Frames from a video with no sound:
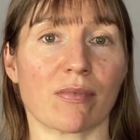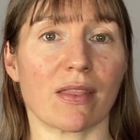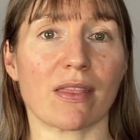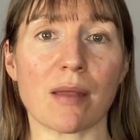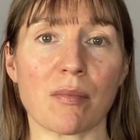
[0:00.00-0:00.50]

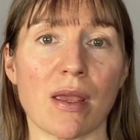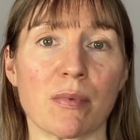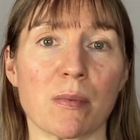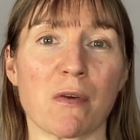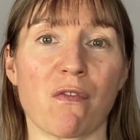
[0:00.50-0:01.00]
Then
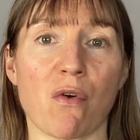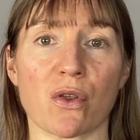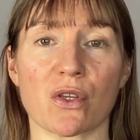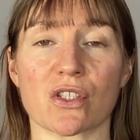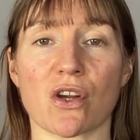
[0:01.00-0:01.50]
maybe before
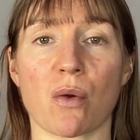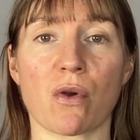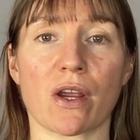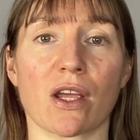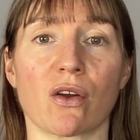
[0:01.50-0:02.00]
you start
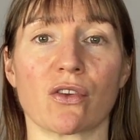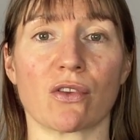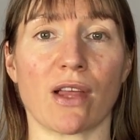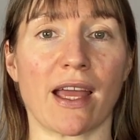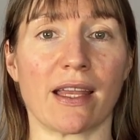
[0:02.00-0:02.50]
working on your
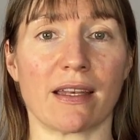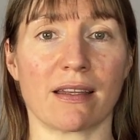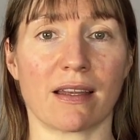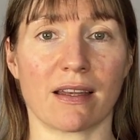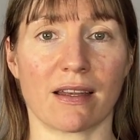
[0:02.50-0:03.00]
line
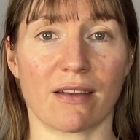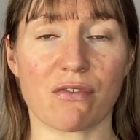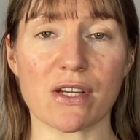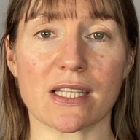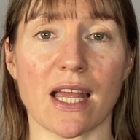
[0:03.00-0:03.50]

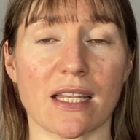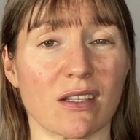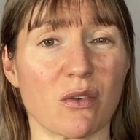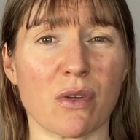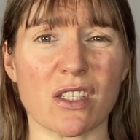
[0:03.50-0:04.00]

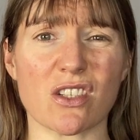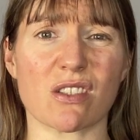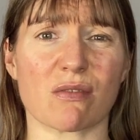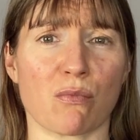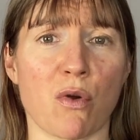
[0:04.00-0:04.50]
freestanding, you want to
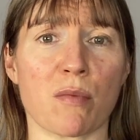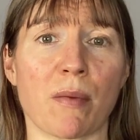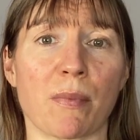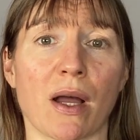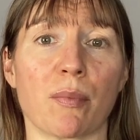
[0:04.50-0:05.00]
just warm
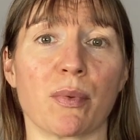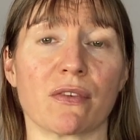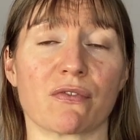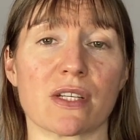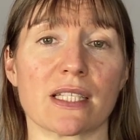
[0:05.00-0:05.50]
up a couple of
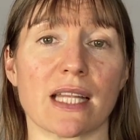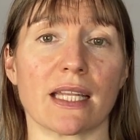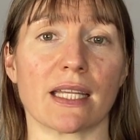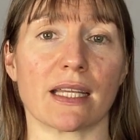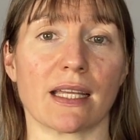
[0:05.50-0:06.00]

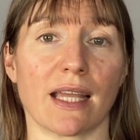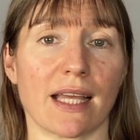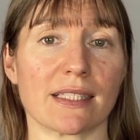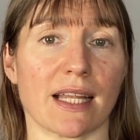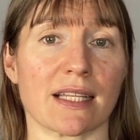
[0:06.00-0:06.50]
freestanding
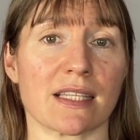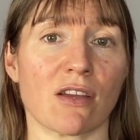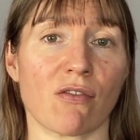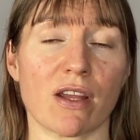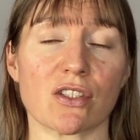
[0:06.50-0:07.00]
handstands,
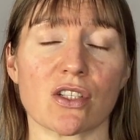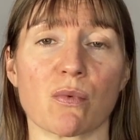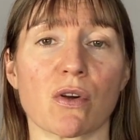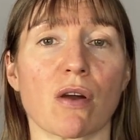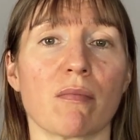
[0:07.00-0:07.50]
right? Just
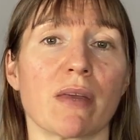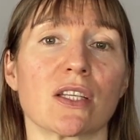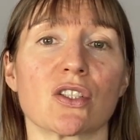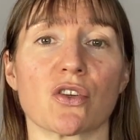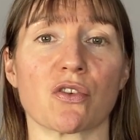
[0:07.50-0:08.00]
work on
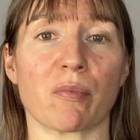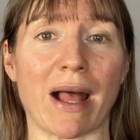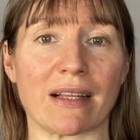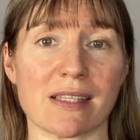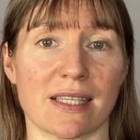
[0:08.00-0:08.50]
making sure your
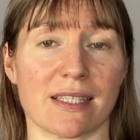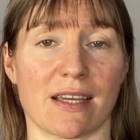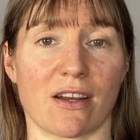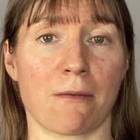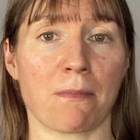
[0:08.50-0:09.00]
balance is
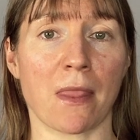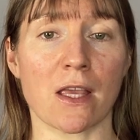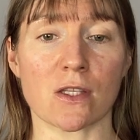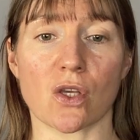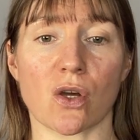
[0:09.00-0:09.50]
there.
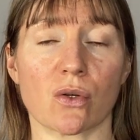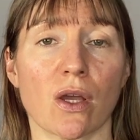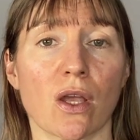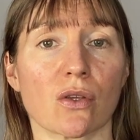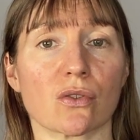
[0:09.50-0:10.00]
So
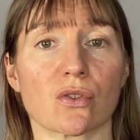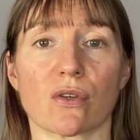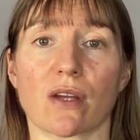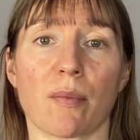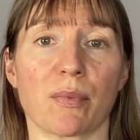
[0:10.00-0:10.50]
you'll do a
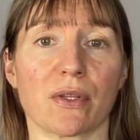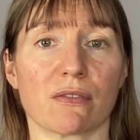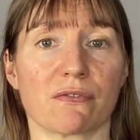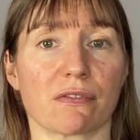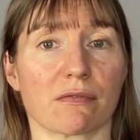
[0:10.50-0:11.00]
couple
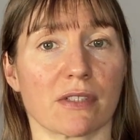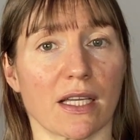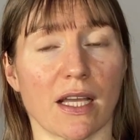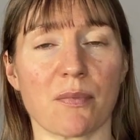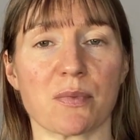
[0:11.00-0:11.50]
of
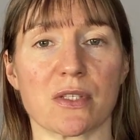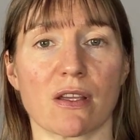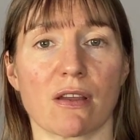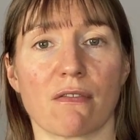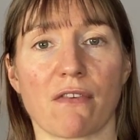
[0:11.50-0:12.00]
kick-ups,
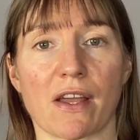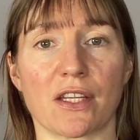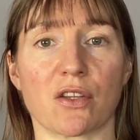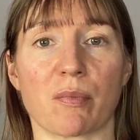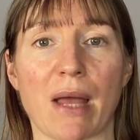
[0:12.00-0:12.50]

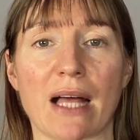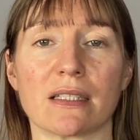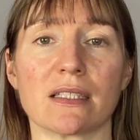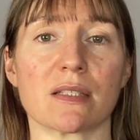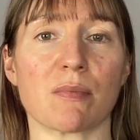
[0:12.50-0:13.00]
finding your
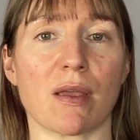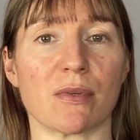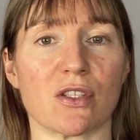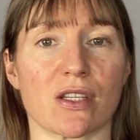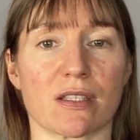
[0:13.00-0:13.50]
balance, maybe
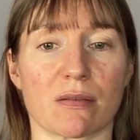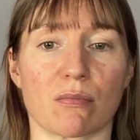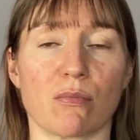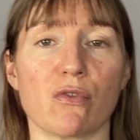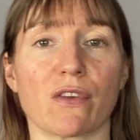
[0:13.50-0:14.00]
just
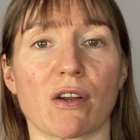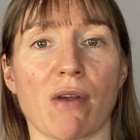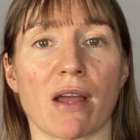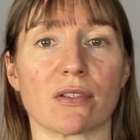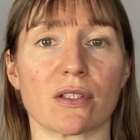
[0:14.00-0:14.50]
moving
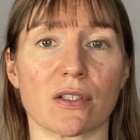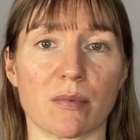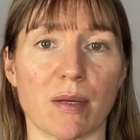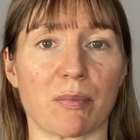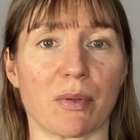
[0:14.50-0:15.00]
around a little
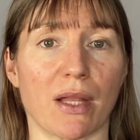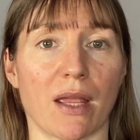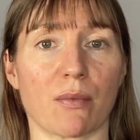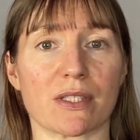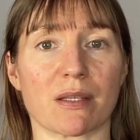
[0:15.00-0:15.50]
bit,
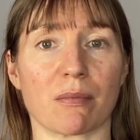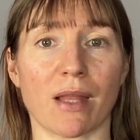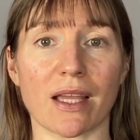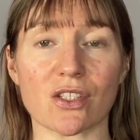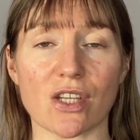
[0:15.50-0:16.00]
playing with some
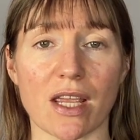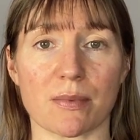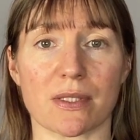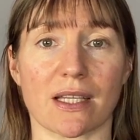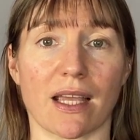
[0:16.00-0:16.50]
leg
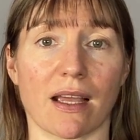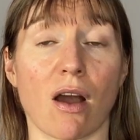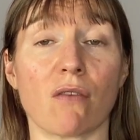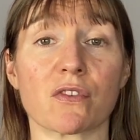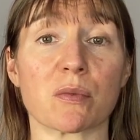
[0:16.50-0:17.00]
shapes to get
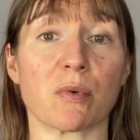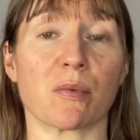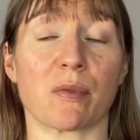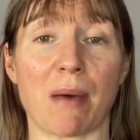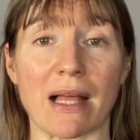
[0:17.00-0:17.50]
comfortable
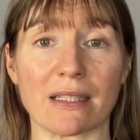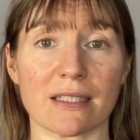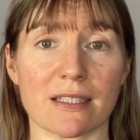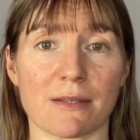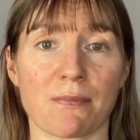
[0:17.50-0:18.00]
with
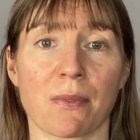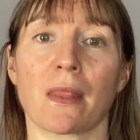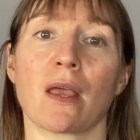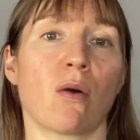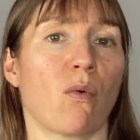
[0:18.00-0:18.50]
balance.
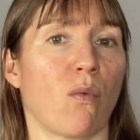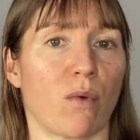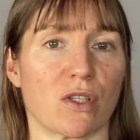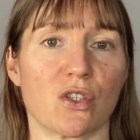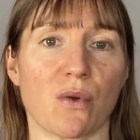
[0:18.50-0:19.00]

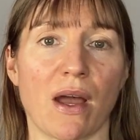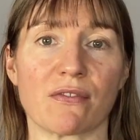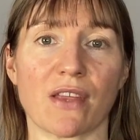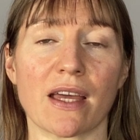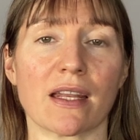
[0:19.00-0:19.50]
Once you have
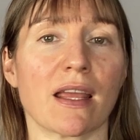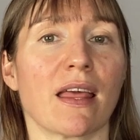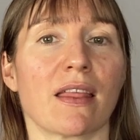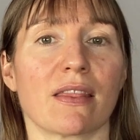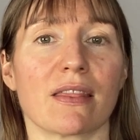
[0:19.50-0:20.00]
that,
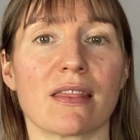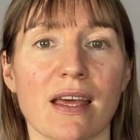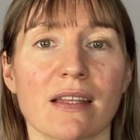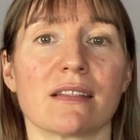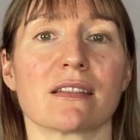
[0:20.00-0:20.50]

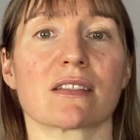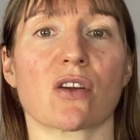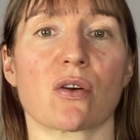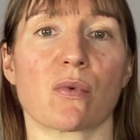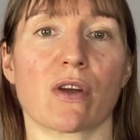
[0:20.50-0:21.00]
then
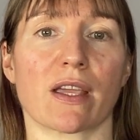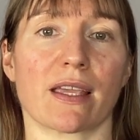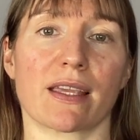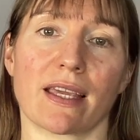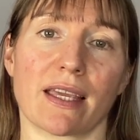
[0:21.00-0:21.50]
start
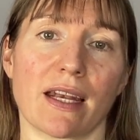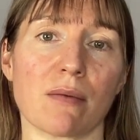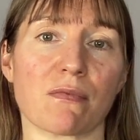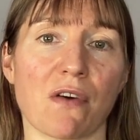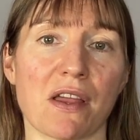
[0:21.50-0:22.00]
working, kicking up,
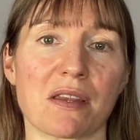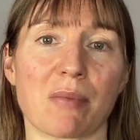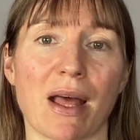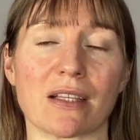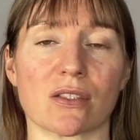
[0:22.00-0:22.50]
finding
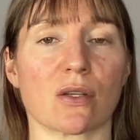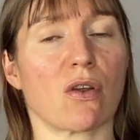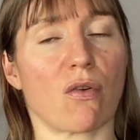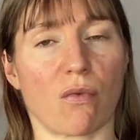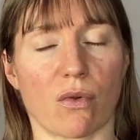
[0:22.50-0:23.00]
balance.
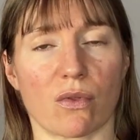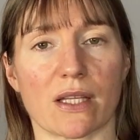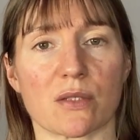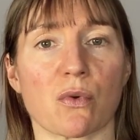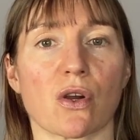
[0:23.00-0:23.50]

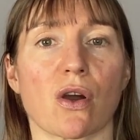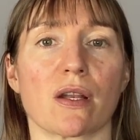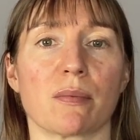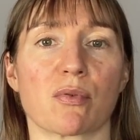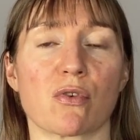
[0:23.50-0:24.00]
Let's work on
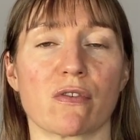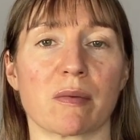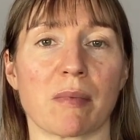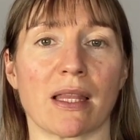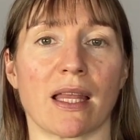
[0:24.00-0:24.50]

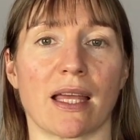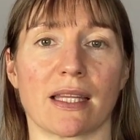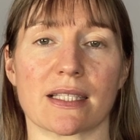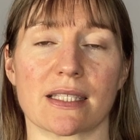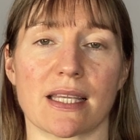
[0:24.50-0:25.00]
improving my line.
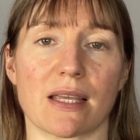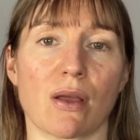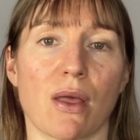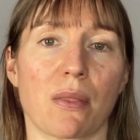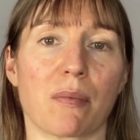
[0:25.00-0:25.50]
see
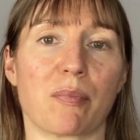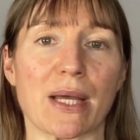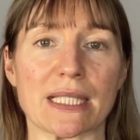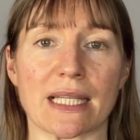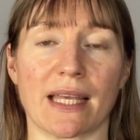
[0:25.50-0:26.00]
the
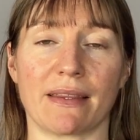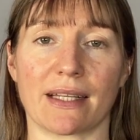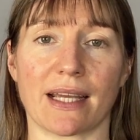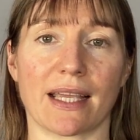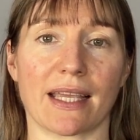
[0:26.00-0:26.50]
best line that
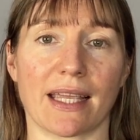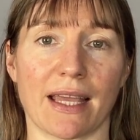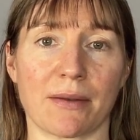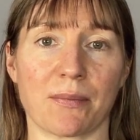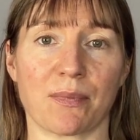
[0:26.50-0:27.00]
I can
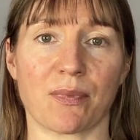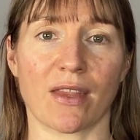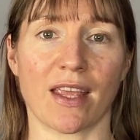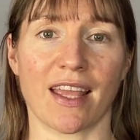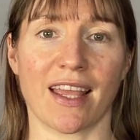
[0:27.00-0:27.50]
get.
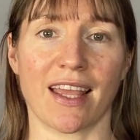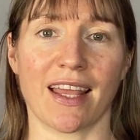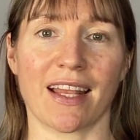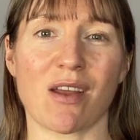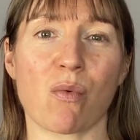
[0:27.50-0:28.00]

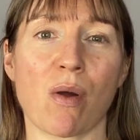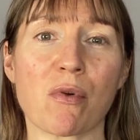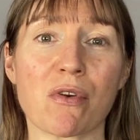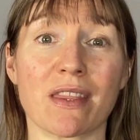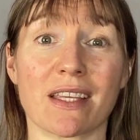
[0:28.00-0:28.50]
Now, when
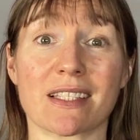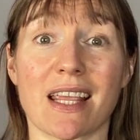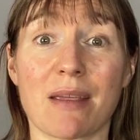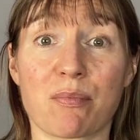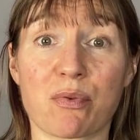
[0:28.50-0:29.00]
we're in this
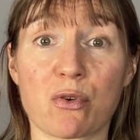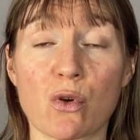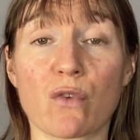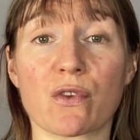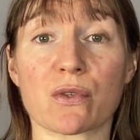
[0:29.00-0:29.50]

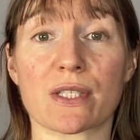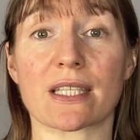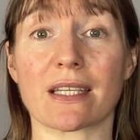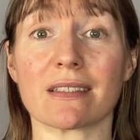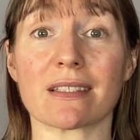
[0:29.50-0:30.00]
improve your
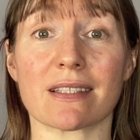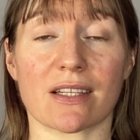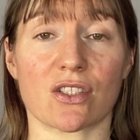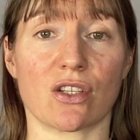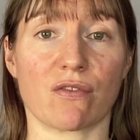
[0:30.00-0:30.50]
skill
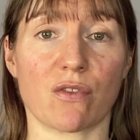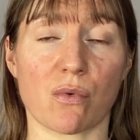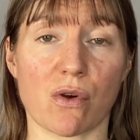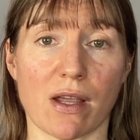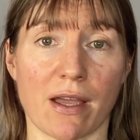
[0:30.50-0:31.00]
section of the
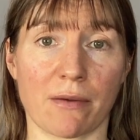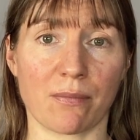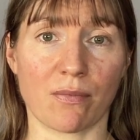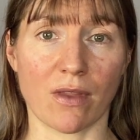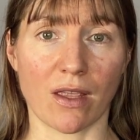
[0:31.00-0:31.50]
workout,
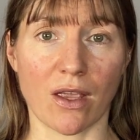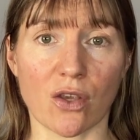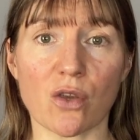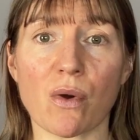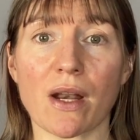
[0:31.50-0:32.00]

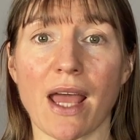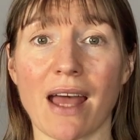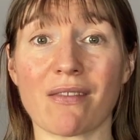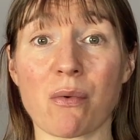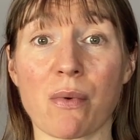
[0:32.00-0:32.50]
you want to
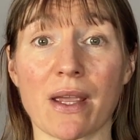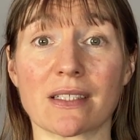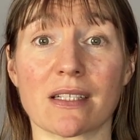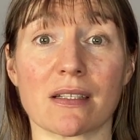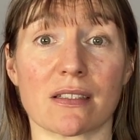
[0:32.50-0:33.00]
have a way
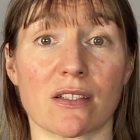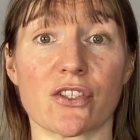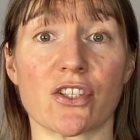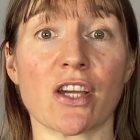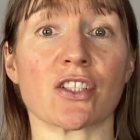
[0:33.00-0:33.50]
to
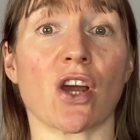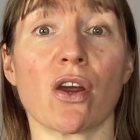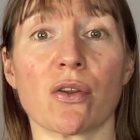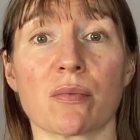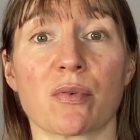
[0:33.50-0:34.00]
judge, are
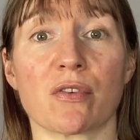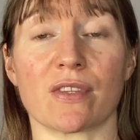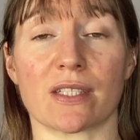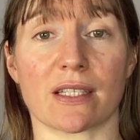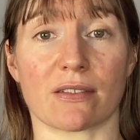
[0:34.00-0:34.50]
you improving
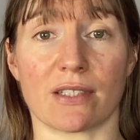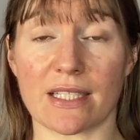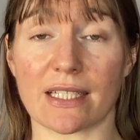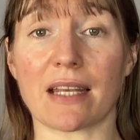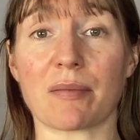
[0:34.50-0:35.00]
the skill? Is
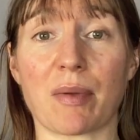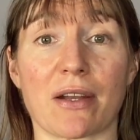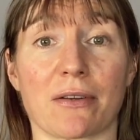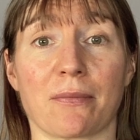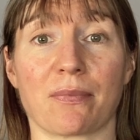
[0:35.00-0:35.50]
it getting better?